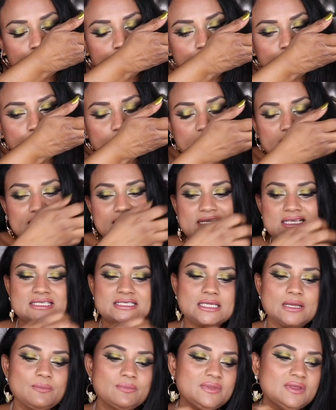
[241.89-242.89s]
But there's
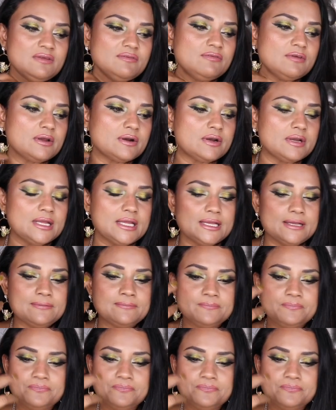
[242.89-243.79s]
something very